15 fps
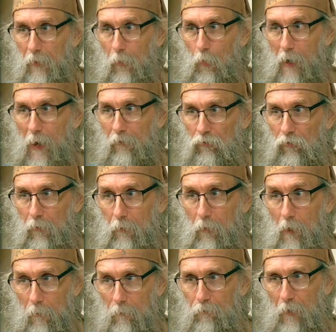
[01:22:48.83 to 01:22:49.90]
there were actually
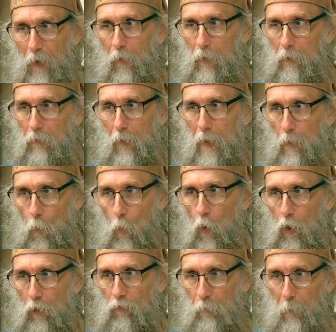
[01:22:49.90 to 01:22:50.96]
very great
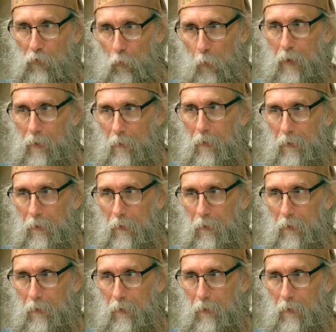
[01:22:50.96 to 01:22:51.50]
wars between them,